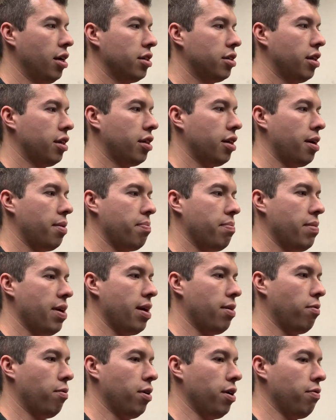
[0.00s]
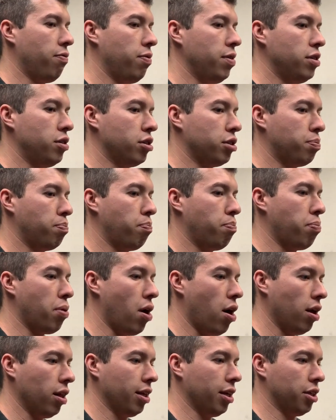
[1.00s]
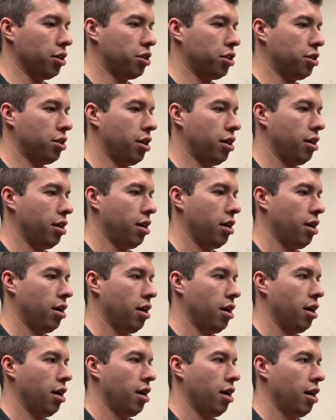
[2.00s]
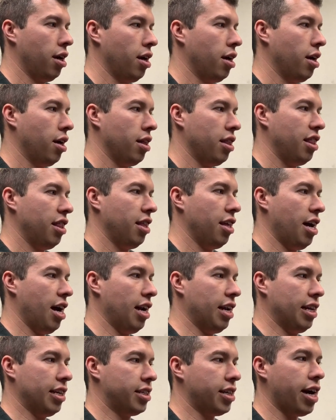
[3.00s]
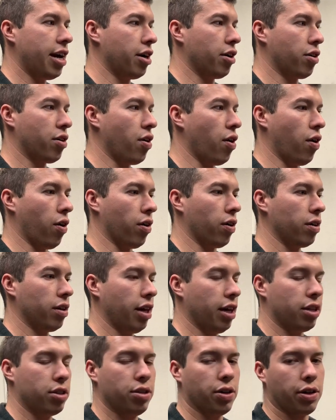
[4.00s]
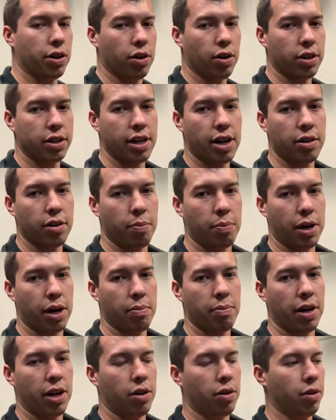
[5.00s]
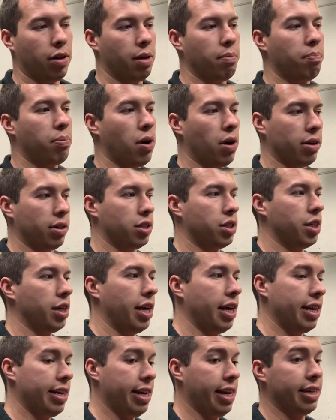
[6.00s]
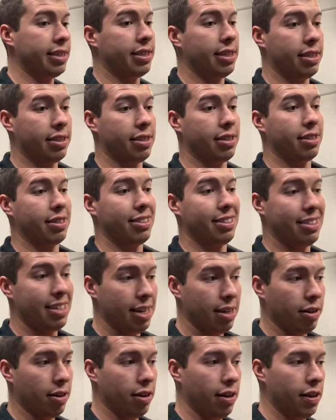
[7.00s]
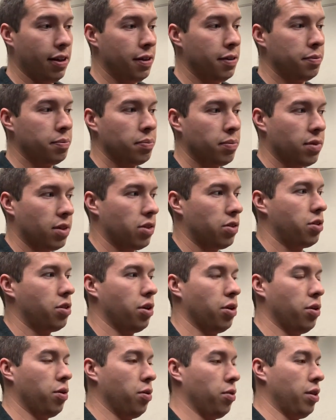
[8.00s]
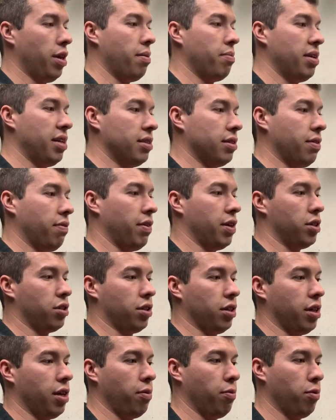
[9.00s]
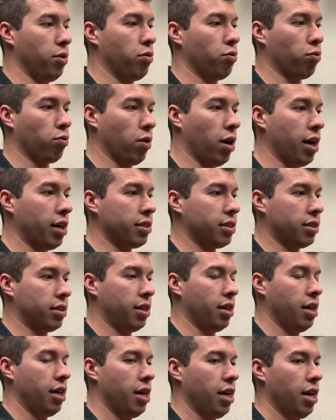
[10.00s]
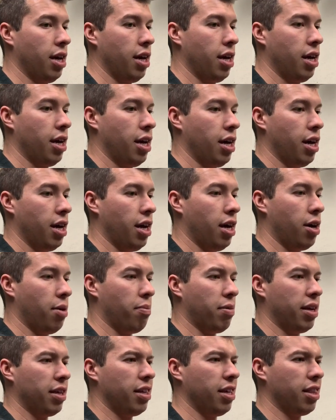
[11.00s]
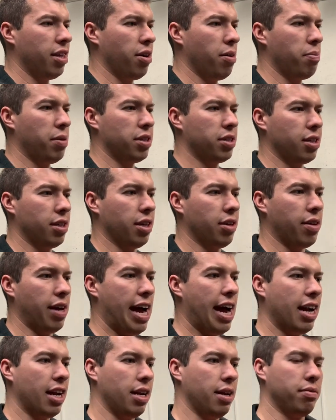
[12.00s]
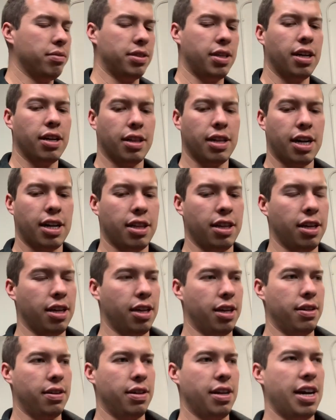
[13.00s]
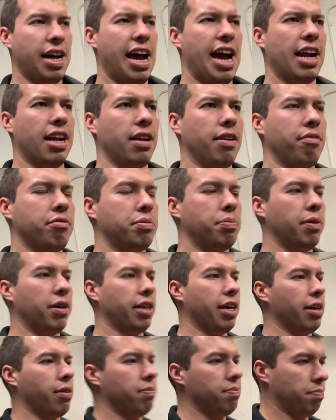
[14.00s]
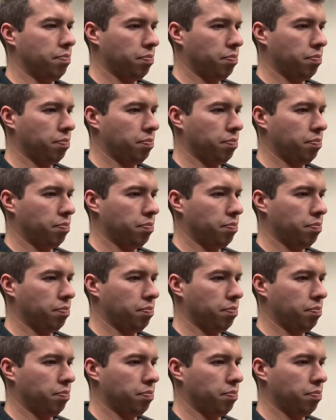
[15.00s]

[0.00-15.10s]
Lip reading: So I thought, man, what if we just polished an entire car, like took it all down to bare metal and polished it? And yes, this is steel, so that means eventually it would rust. But I think there are a bunch of little additives that a lot of the, not additives, but like